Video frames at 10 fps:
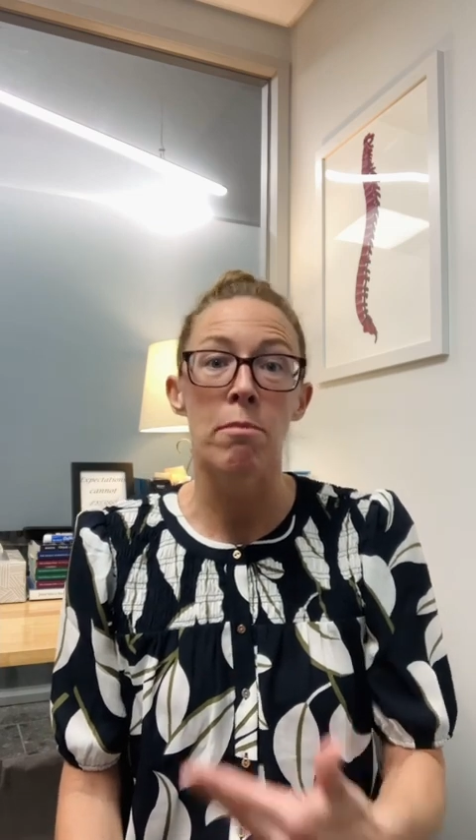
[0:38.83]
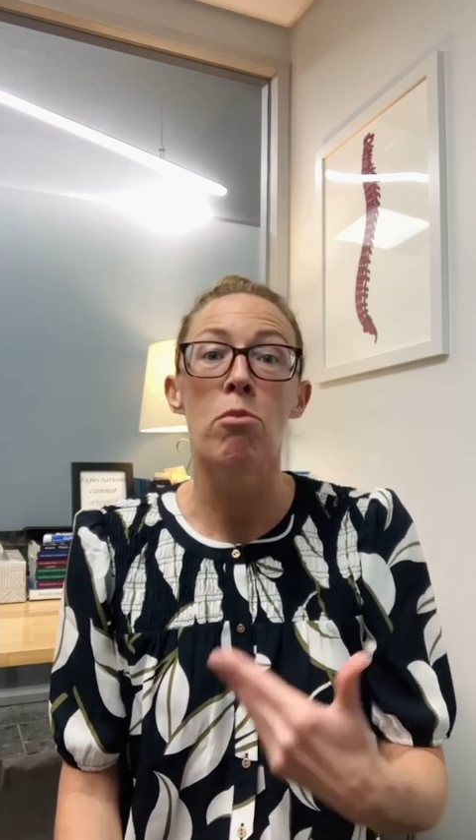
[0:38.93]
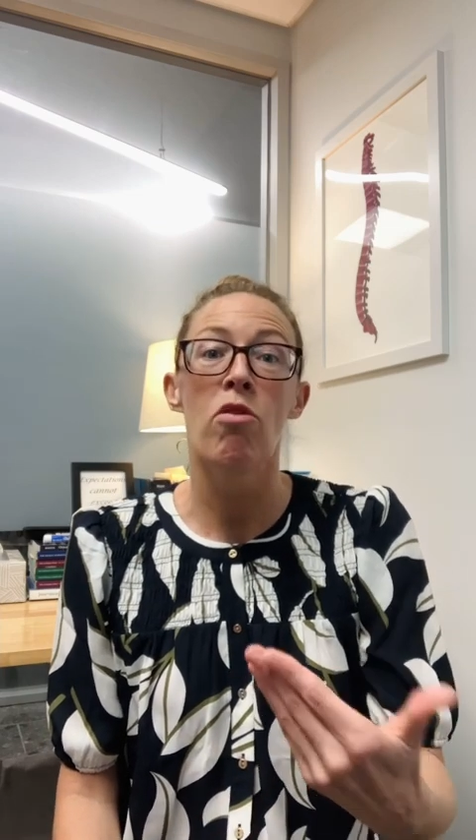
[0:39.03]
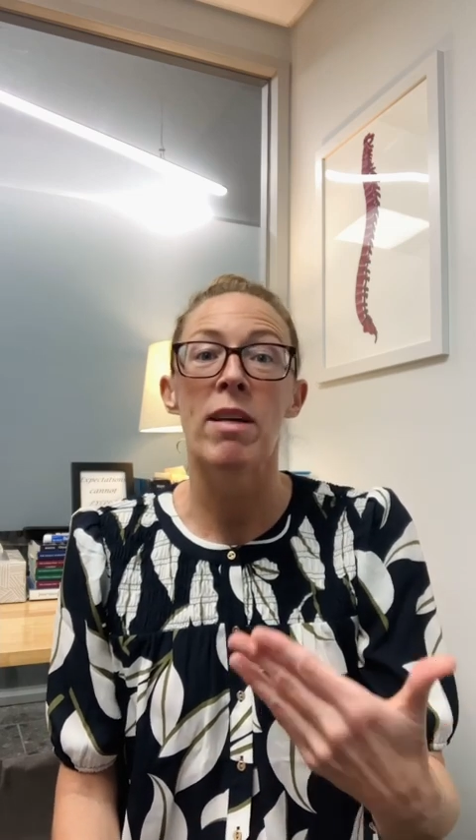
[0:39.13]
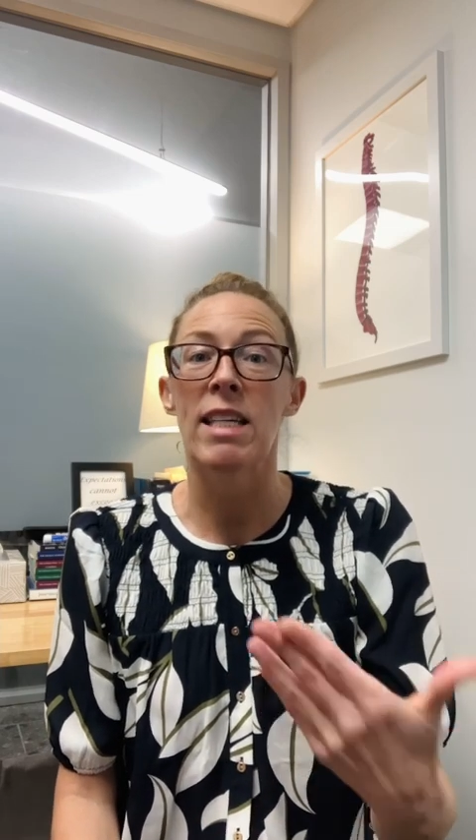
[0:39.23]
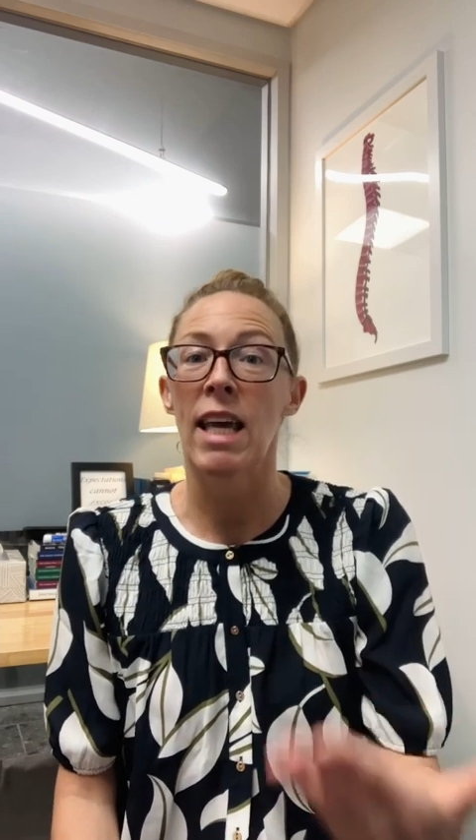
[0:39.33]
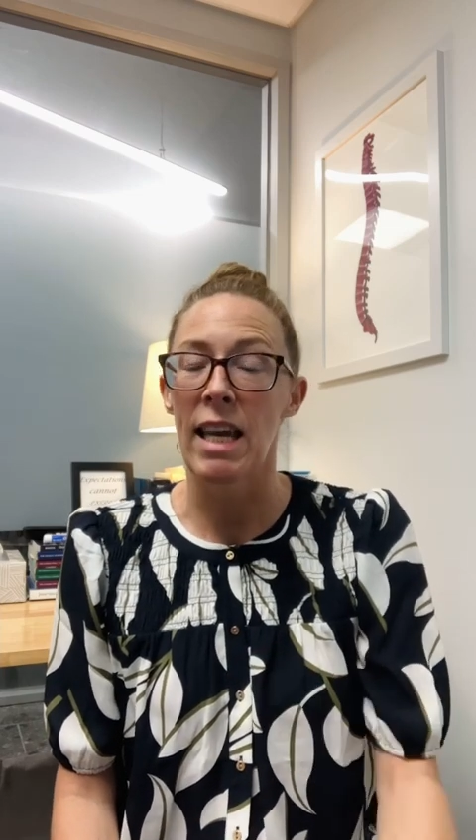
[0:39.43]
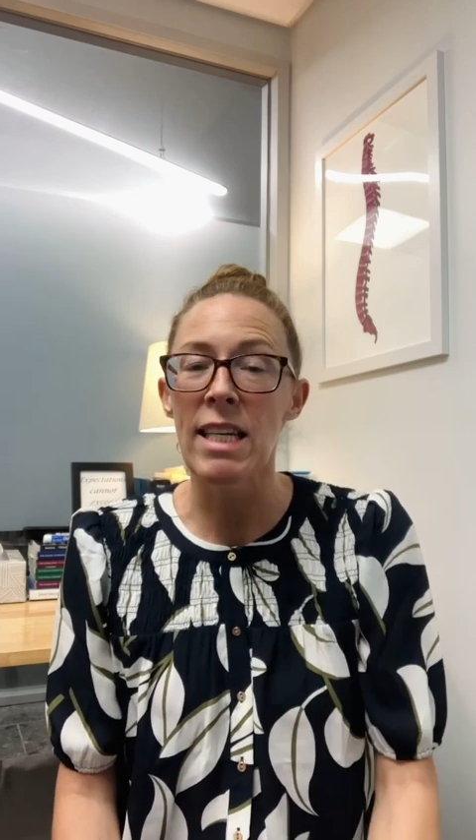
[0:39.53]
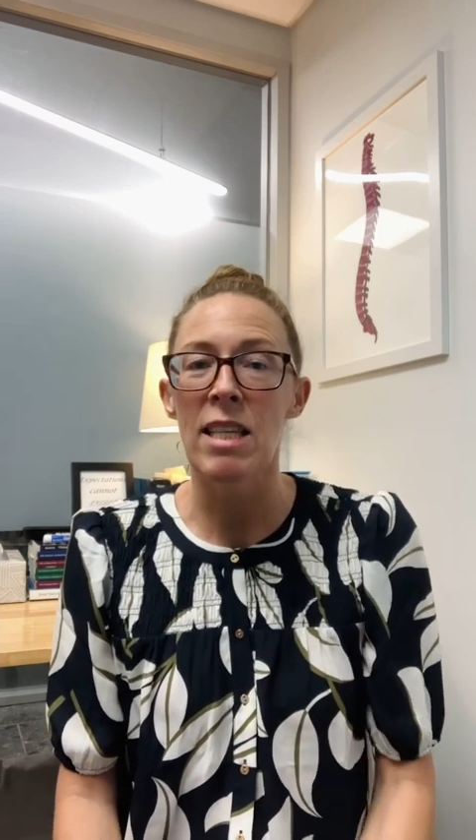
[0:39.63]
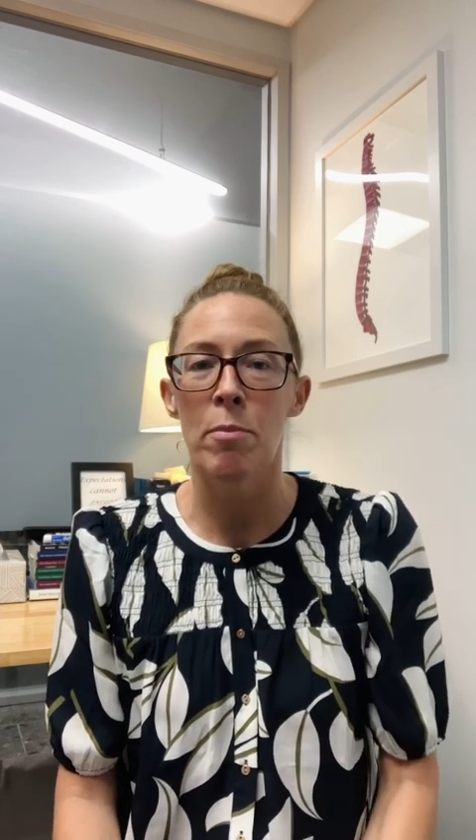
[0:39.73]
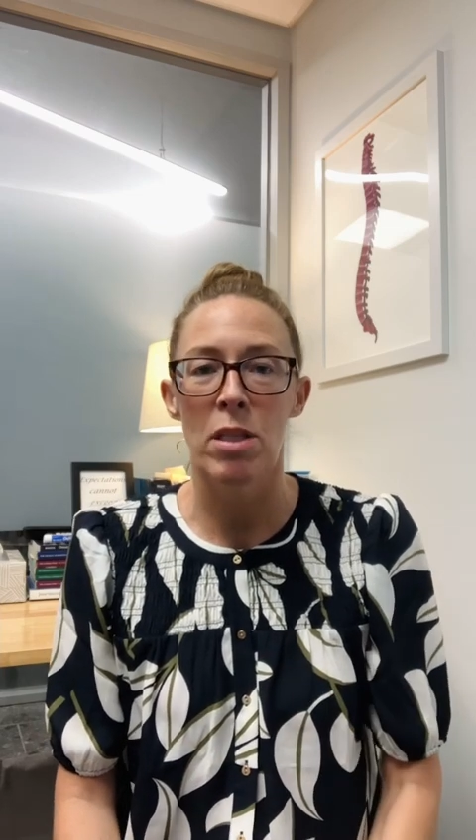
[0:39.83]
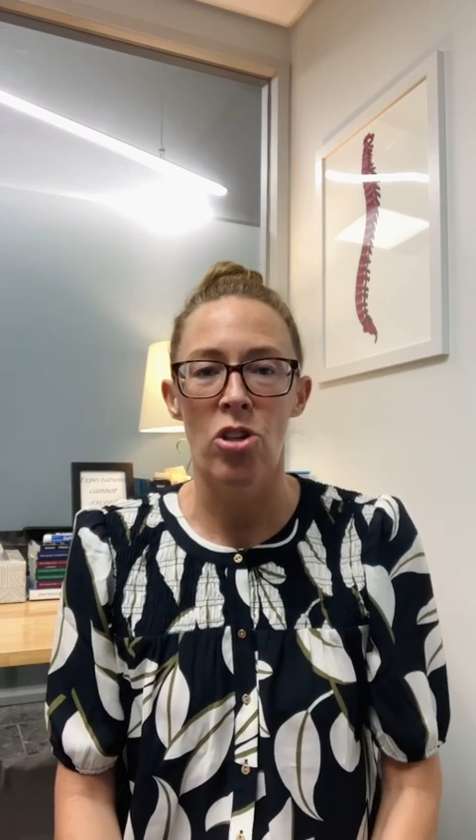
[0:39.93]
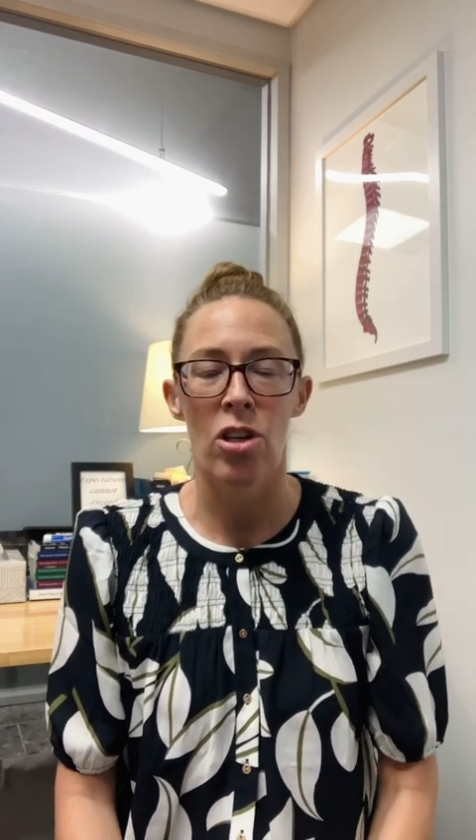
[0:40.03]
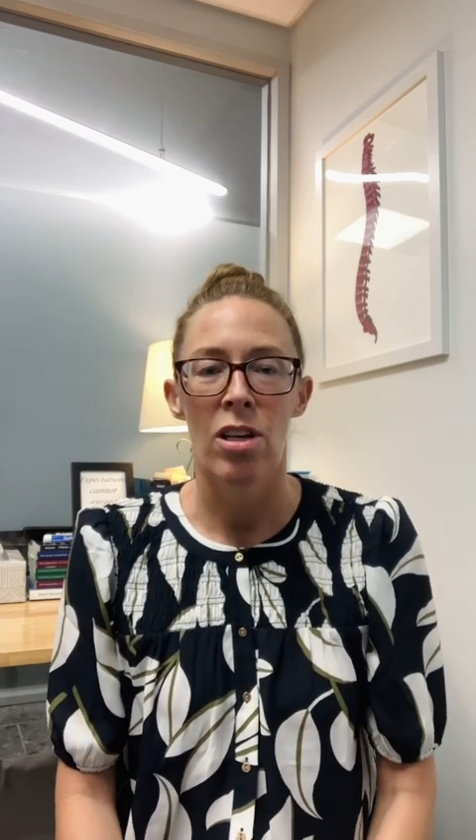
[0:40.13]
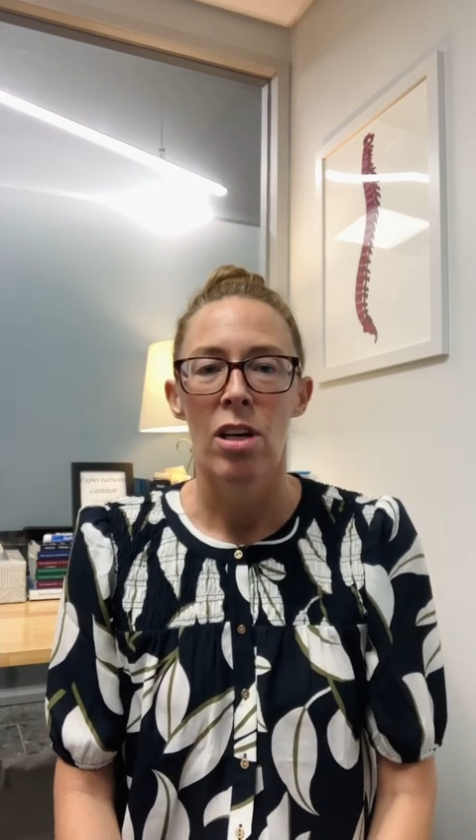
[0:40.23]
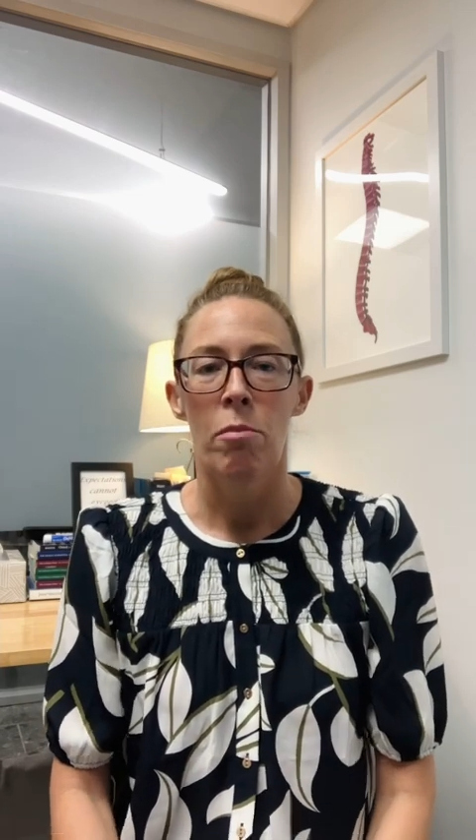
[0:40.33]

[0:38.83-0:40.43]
movement to get into the position,